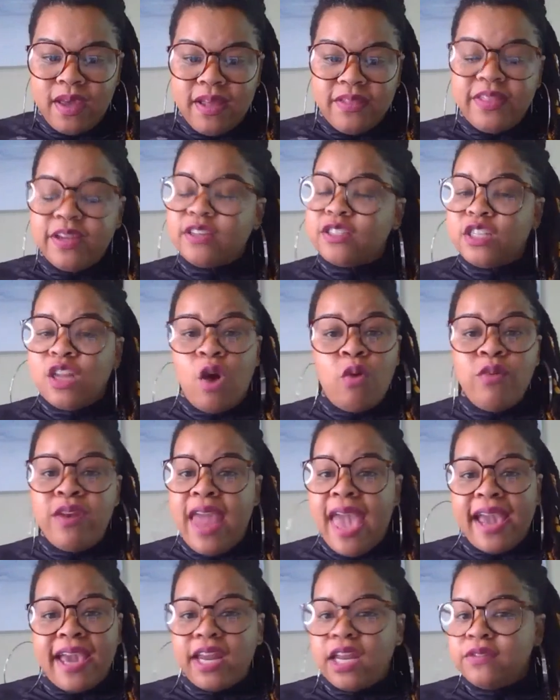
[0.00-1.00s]
There's no
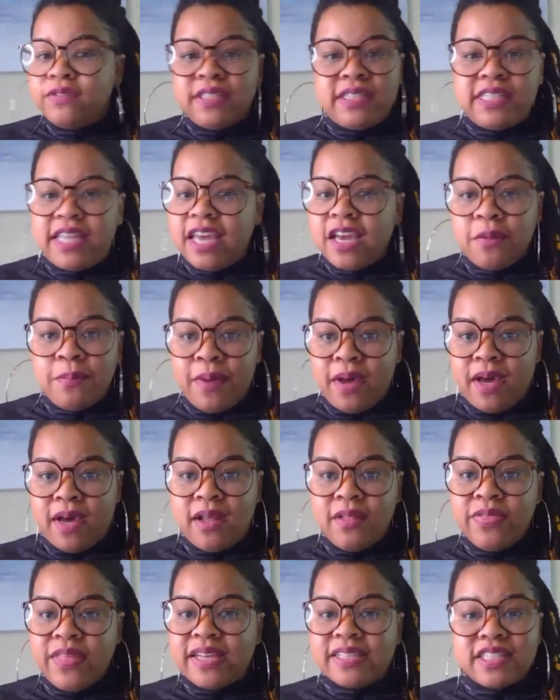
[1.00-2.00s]
negative
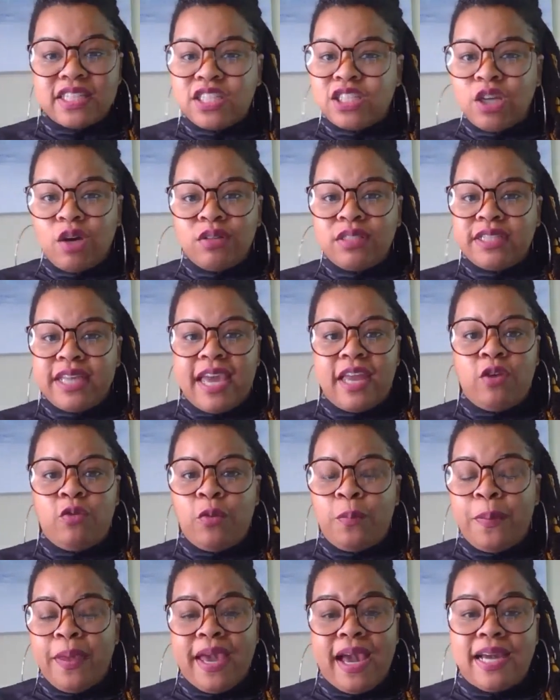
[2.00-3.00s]
stigma that's associated
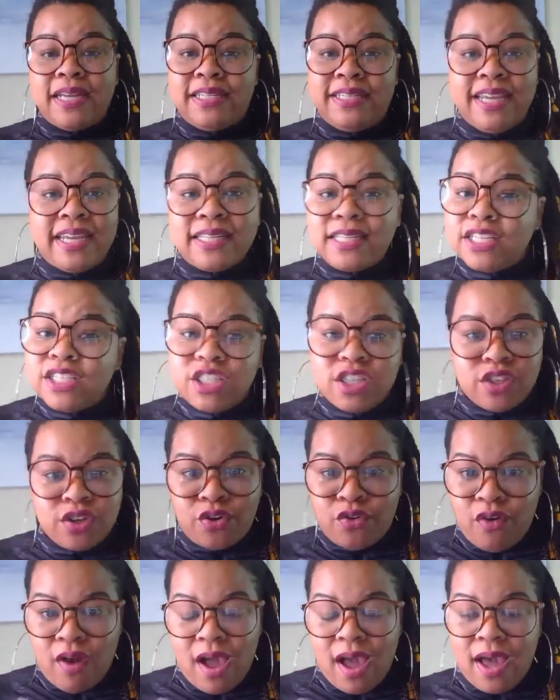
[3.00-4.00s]
with being addicted to the
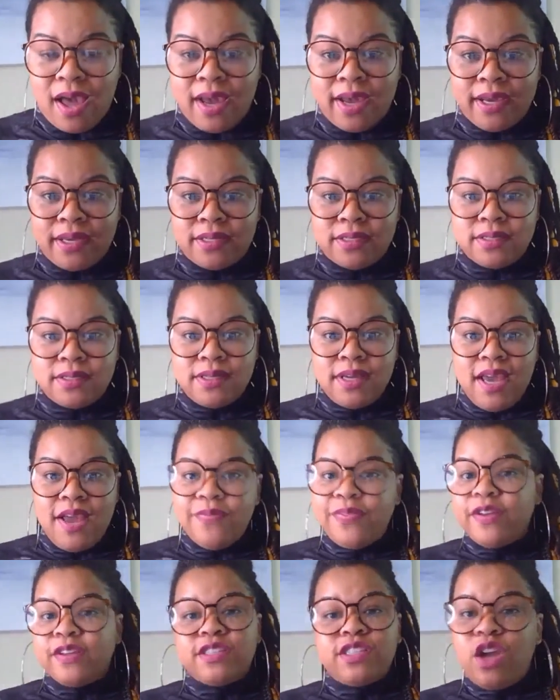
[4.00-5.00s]
grind.
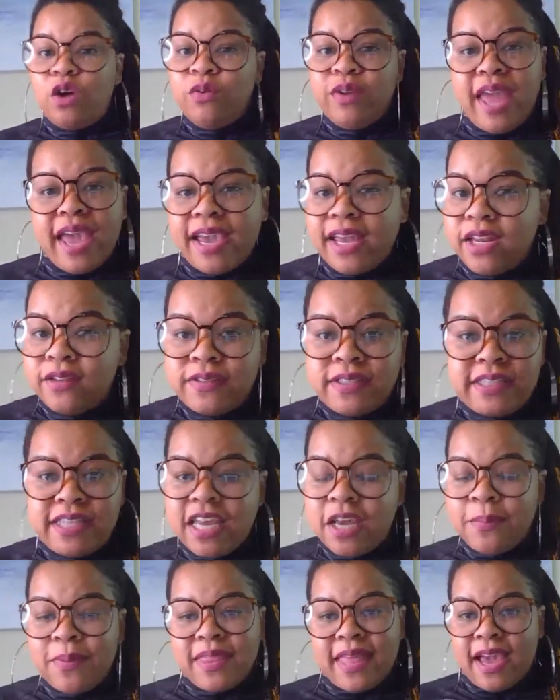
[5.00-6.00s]
There's no negative
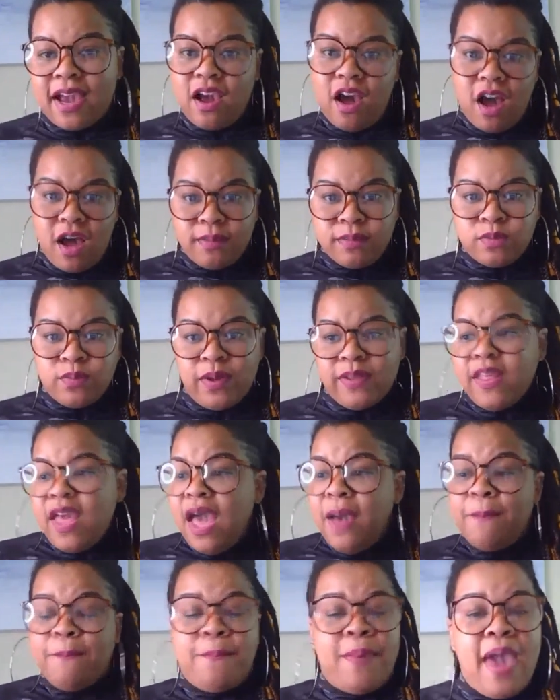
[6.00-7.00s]
stigma that comes with,
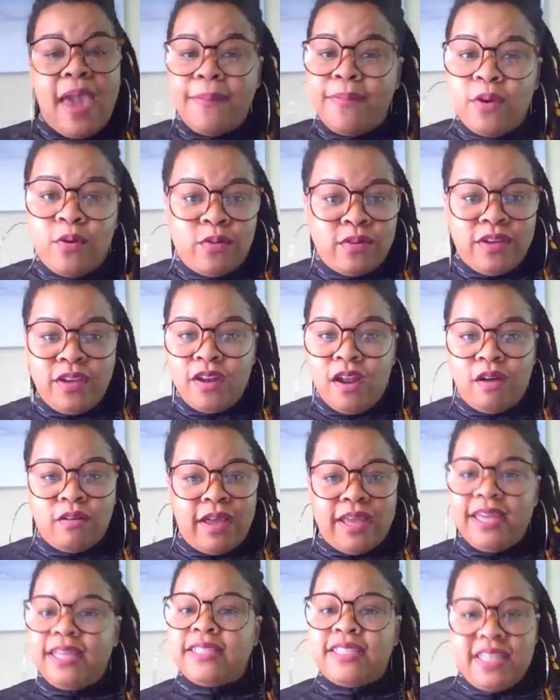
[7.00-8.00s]
baby, you know,
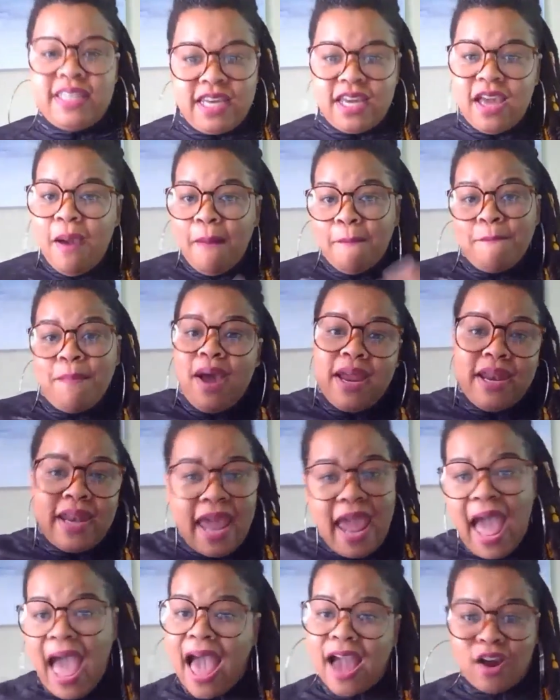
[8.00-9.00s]
ET,
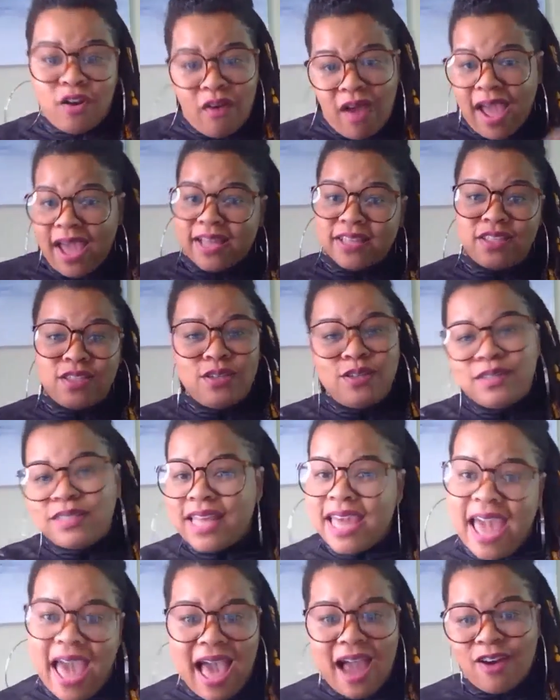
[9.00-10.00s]
Monday I grind,
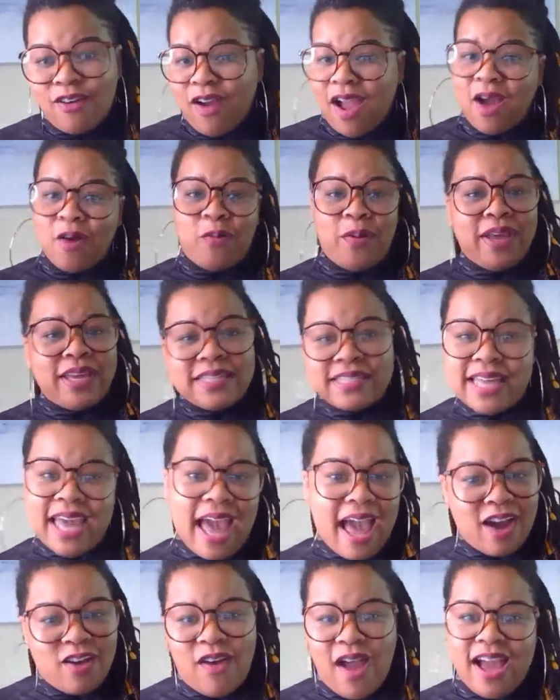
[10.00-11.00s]
Tuesday I grind, Wednesday
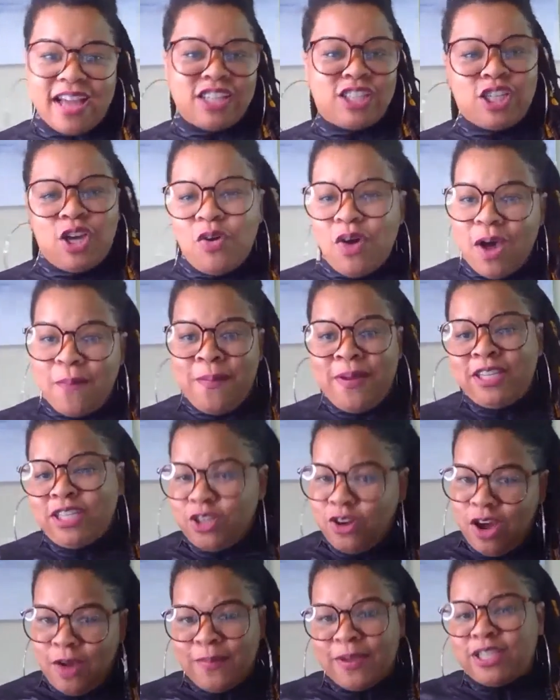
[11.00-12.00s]
I grind, I show up, I
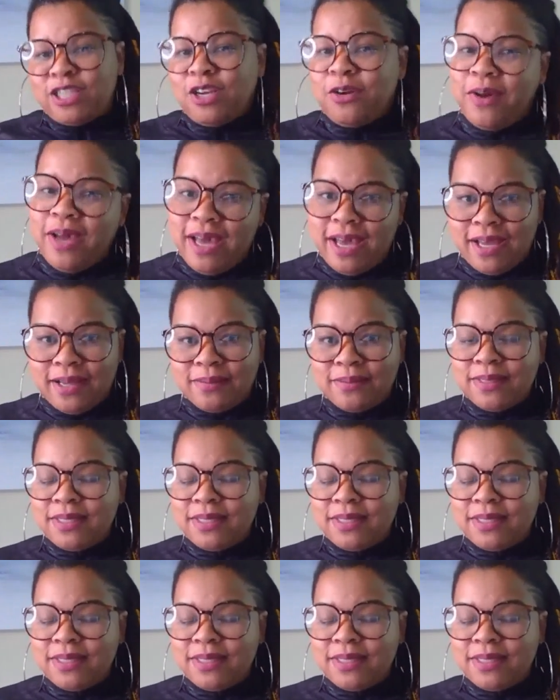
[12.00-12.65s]
show up, I show up.